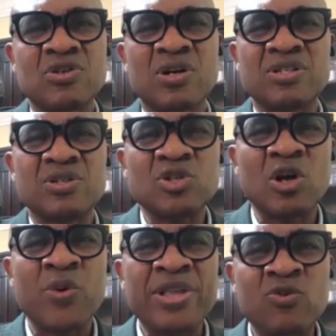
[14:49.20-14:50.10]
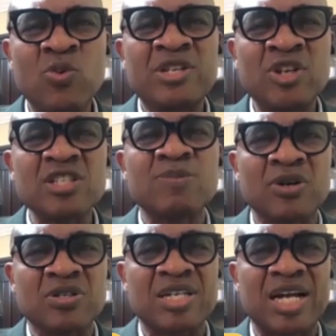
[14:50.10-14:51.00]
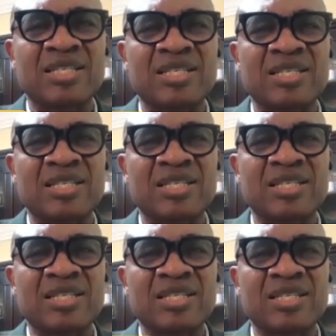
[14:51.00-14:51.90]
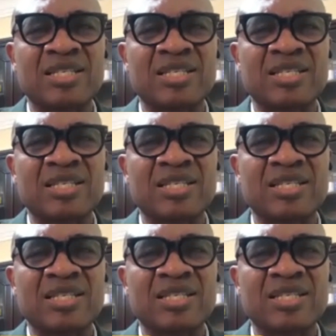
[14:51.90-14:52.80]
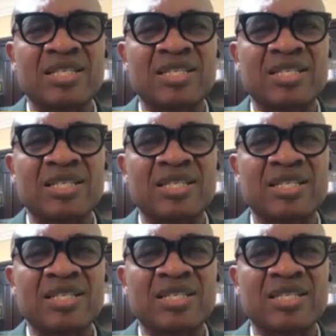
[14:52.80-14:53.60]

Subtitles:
So we just must start this thing so that,